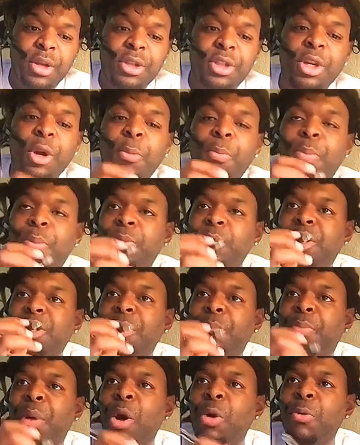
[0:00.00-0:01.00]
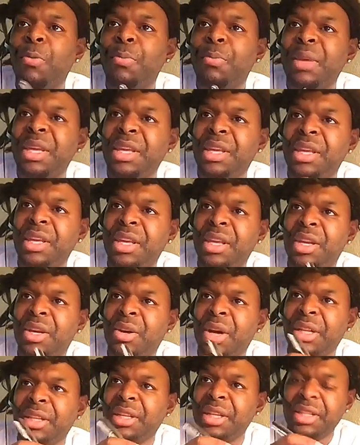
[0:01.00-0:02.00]
Shabo
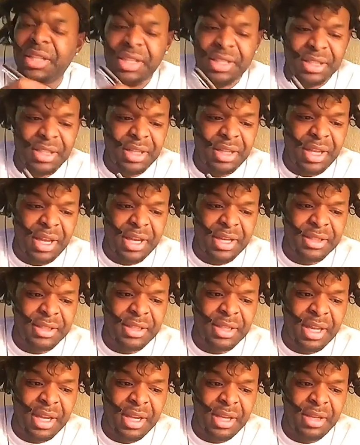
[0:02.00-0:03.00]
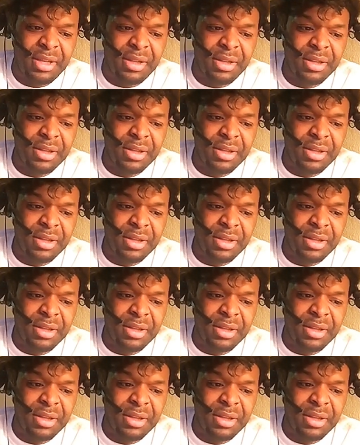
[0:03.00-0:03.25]
Mihin. I think that's her last name.